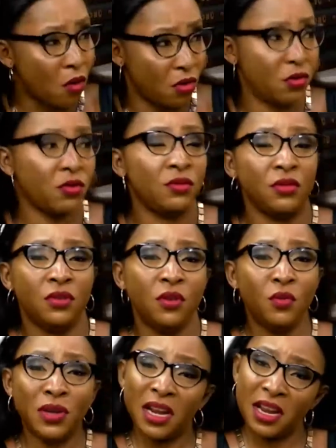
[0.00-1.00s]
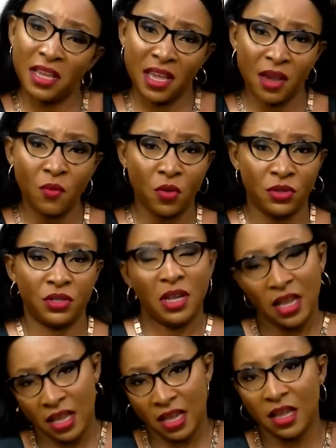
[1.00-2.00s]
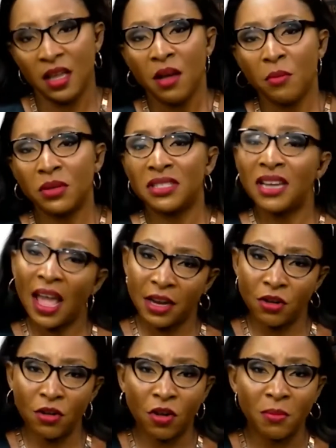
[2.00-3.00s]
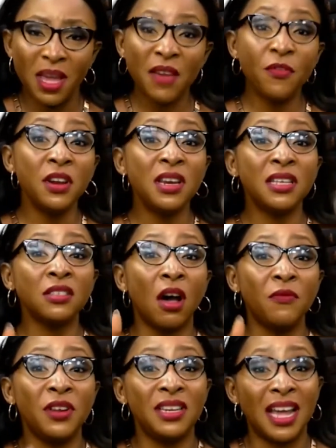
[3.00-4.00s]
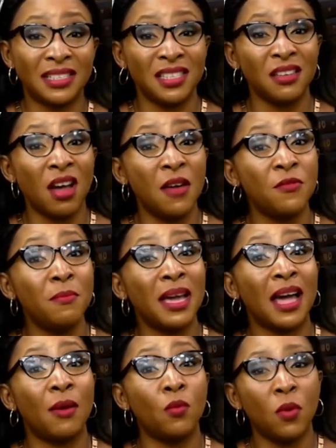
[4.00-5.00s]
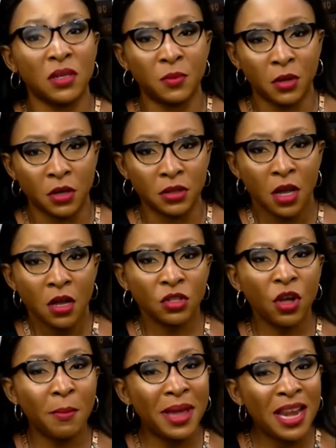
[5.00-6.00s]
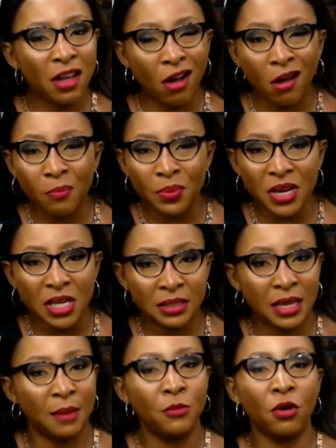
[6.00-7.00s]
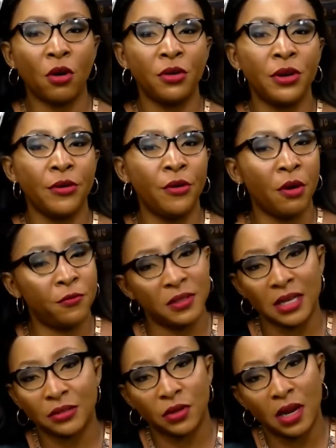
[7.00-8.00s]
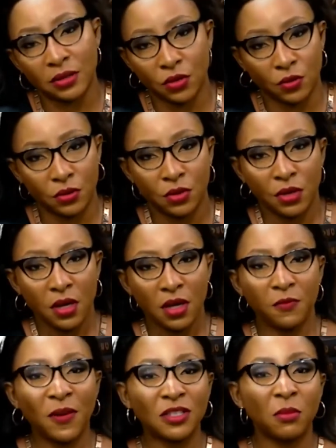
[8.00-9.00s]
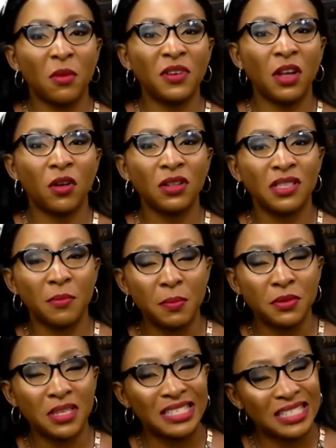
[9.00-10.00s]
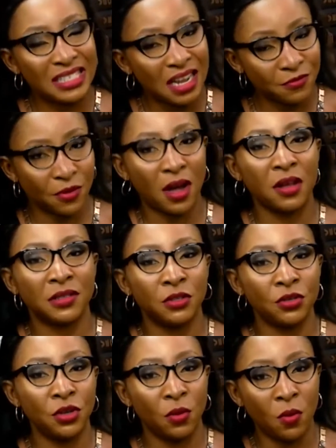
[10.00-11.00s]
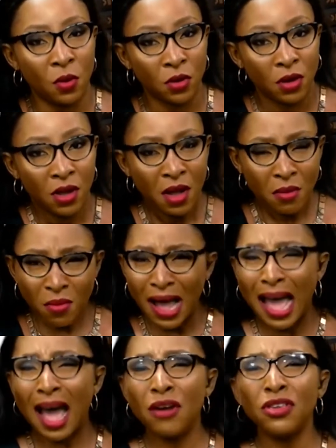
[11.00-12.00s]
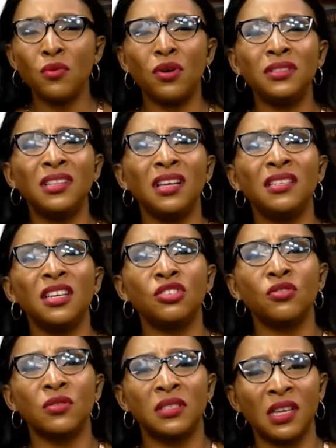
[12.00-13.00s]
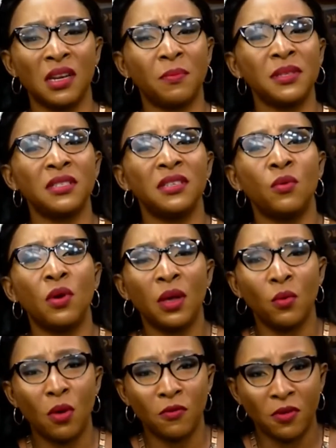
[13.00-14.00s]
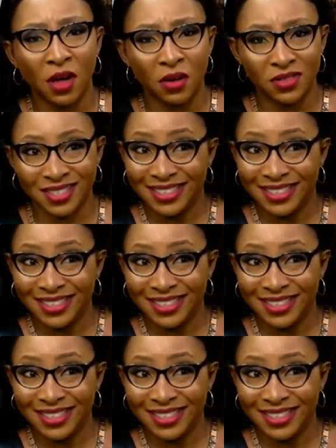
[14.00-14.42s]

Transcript: Mm-hmm. We need a hear word. Mm-hmm. But now it don't come. Even this COVID-19 can't even make them worse, because so many companies, them, no can they go office at all. In fact, some of them can't tell people, say, sit down for house, they do your work. But how you won't take this show, say the person they work for house,